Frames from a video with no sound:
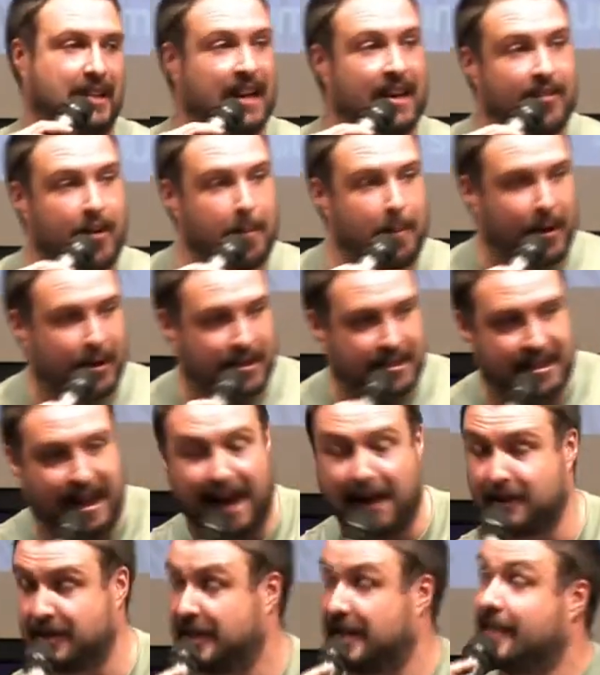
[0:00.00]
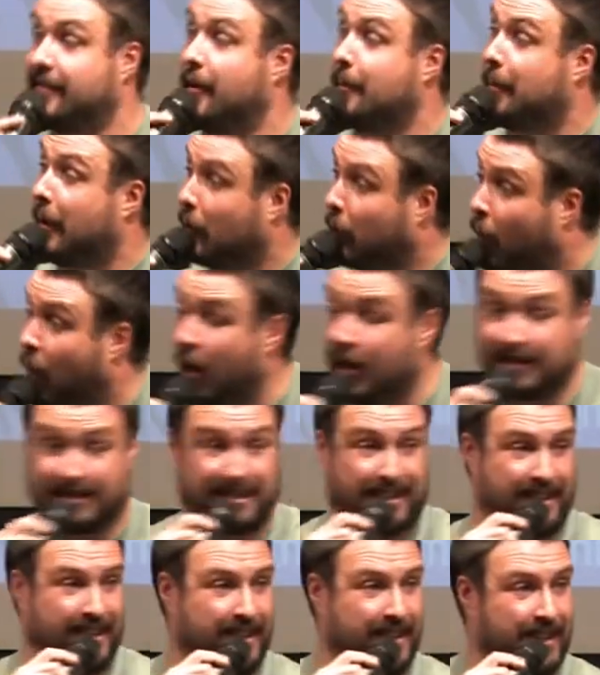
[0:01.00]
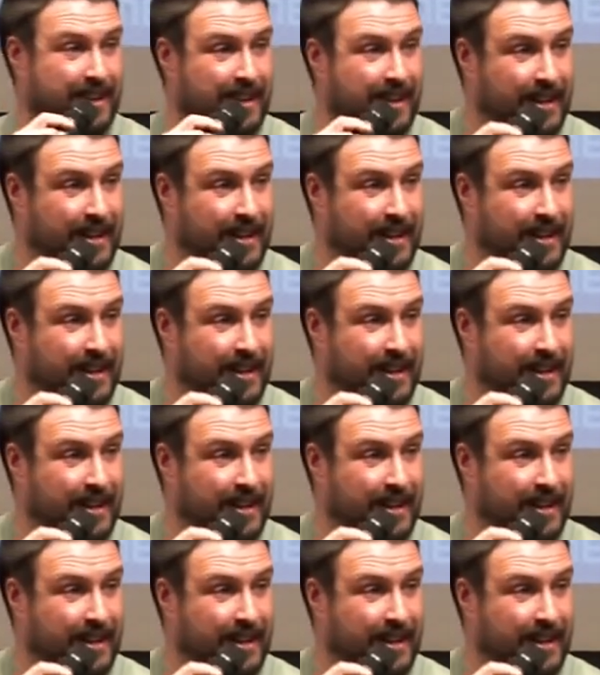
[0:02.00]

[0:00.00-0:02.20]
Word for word: to give up our desires, to give up our wants